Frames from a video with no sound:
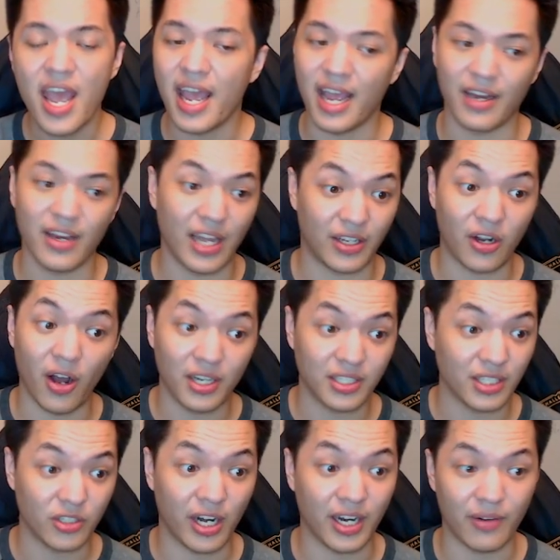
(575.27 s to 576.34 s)
and you have to
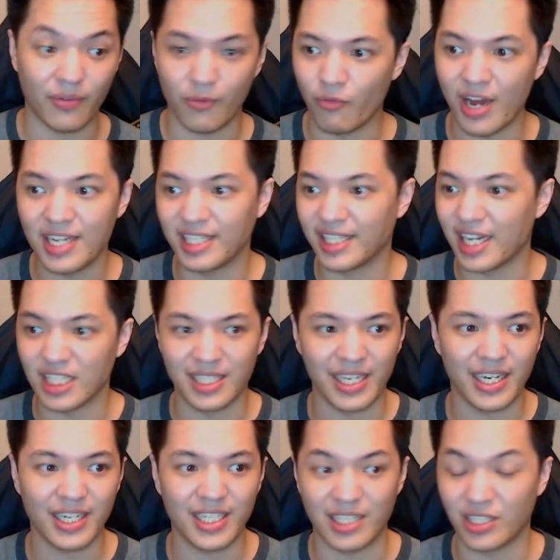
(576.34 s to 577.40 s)
constantly try to race against
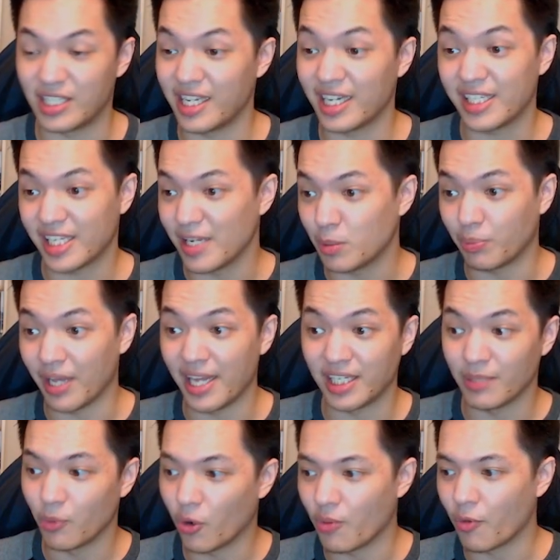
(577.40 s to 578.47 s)
ZIGGS as ZIGGS keeps
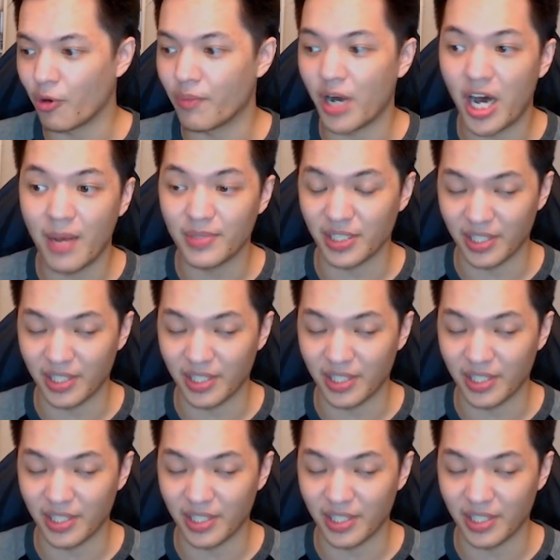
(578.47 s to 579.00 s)
planting more and more bombs.